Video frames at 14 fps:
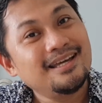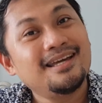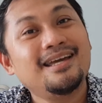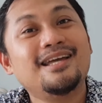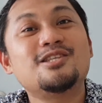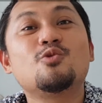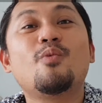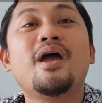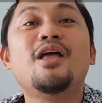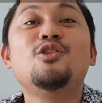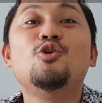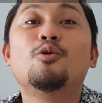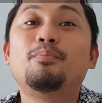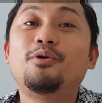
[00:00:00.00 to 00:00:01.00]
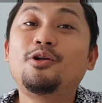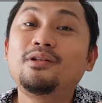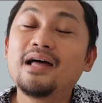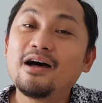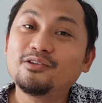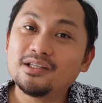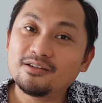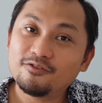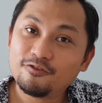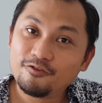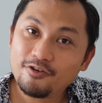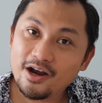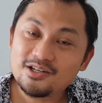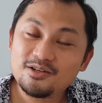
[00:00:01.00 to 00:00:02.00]
It's when you pull out the
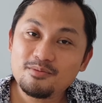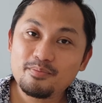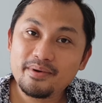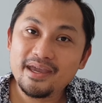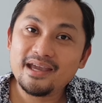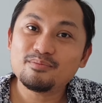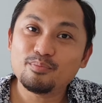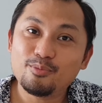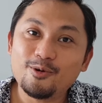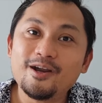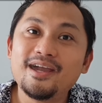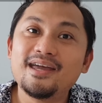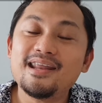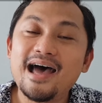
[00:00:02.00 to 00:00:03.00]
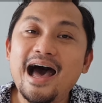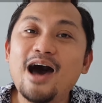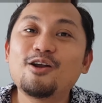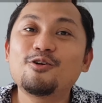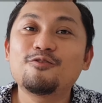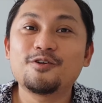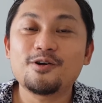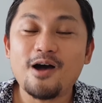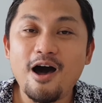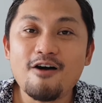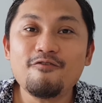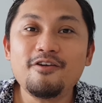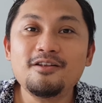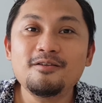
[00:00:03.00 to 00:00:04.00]
freshly baked bread out of your
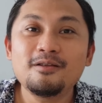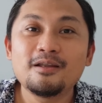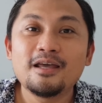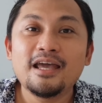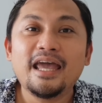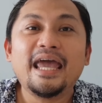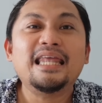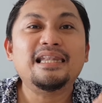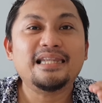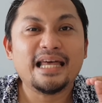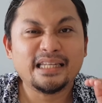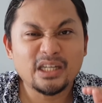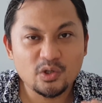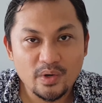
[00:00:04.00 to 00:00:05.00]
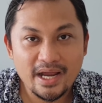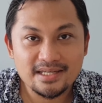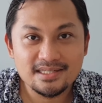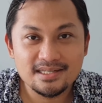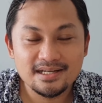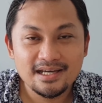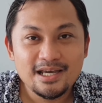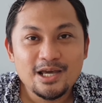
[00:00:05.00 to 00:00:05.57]
oven and let it rest.